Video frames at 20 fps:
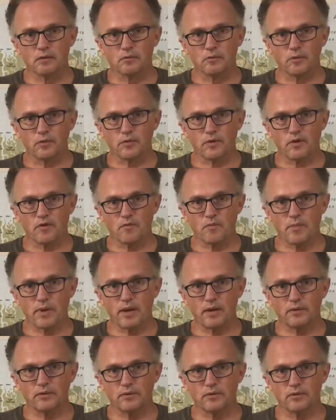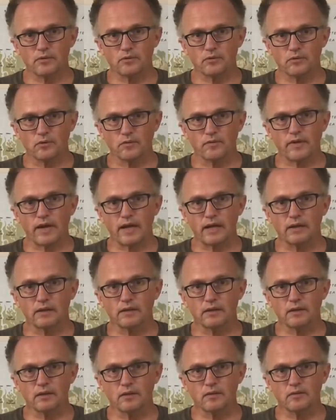whether you have mountains or
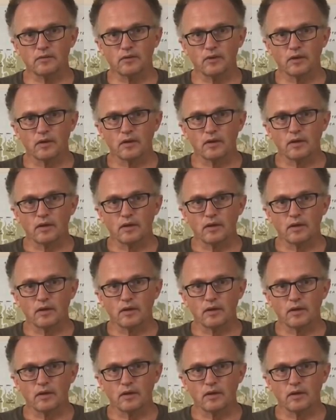valleys,